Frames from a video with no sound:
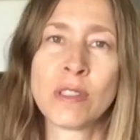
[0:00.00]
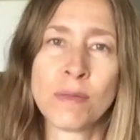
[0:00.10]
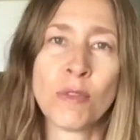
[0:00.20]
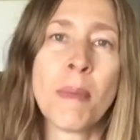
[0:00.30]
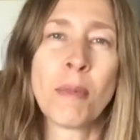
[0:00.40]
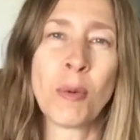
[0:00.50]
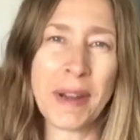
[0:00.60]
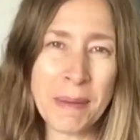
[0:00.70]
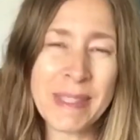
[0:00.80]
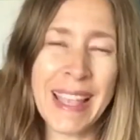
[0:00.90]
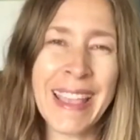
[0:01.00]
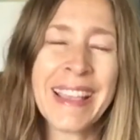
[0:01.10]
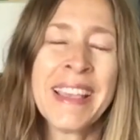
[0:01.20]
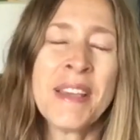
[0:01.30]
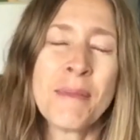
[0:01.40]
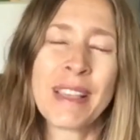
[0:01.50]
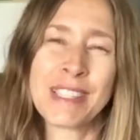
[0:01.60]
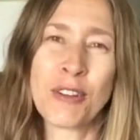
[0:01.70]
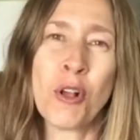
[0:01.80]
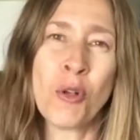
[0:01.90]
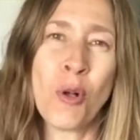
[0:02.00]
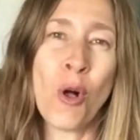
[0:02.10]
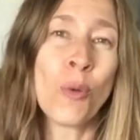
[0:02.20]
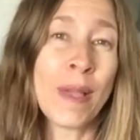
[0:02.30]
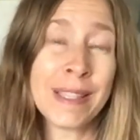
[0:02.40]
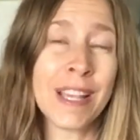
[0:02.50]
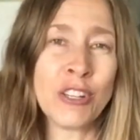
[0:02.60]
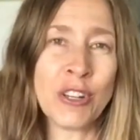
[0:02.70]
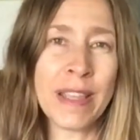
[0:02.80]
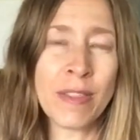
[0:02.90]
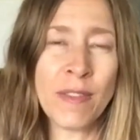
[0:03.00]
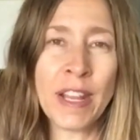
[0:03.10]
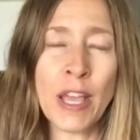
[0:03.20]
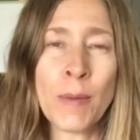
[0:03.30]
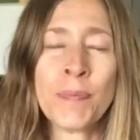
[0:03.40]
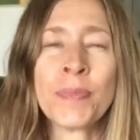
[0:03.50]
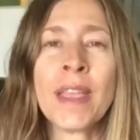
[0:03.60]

remember what I'm saying, because they're all always underneath the video.